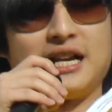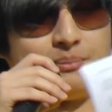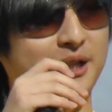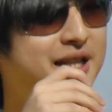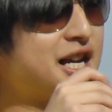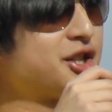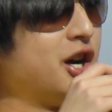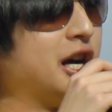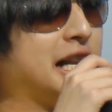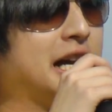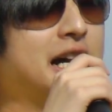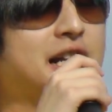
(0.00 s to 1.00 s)
it has been touched
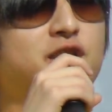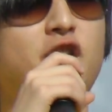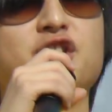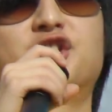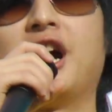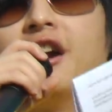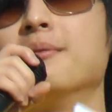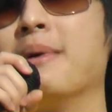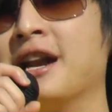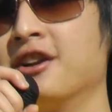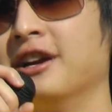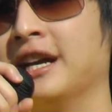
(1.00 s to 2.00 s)
on earlier, it's called
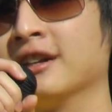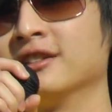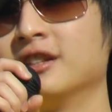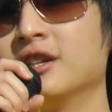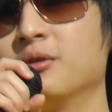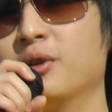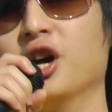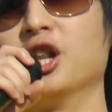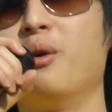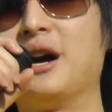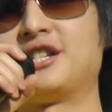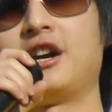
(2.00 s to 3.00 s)
gerrymandering. We
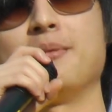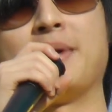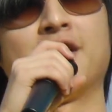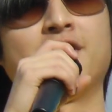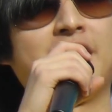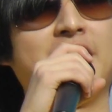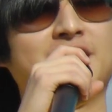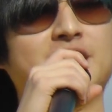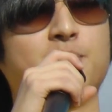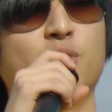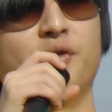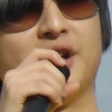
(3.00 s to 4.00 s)
all know what gerrymandering
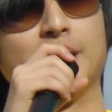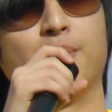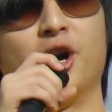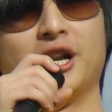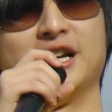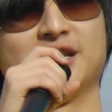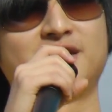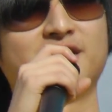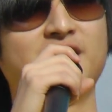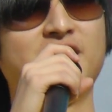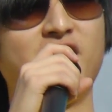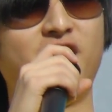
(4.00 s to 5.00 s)
is. It's moving the borders,
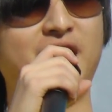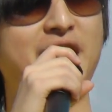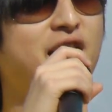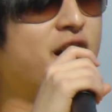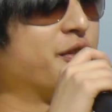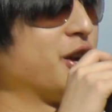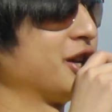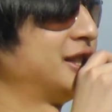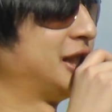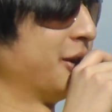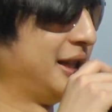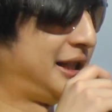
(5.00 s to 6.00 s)
alright, of your
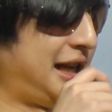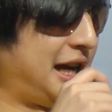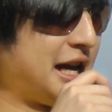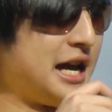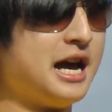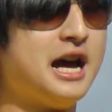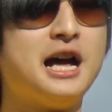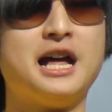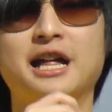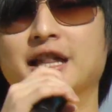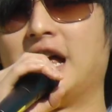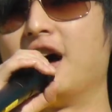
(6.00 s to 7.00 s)
constituency.
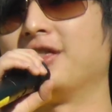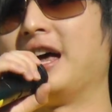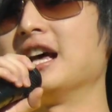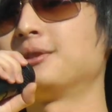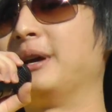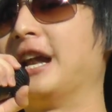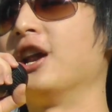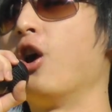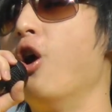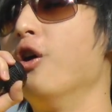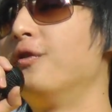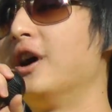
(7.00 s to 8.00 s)
Now there's been
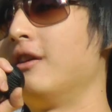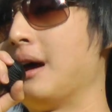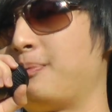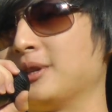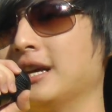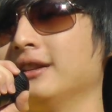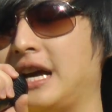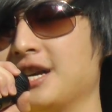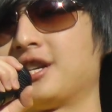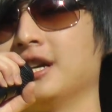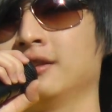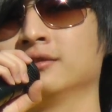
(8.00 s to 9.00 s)
an
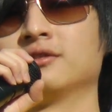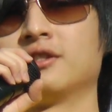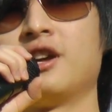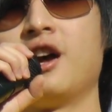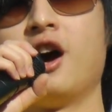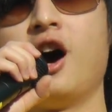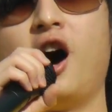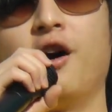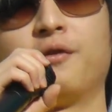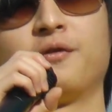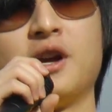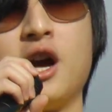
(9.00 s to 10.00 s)
over-representation
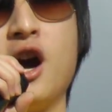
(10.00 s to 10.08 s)
of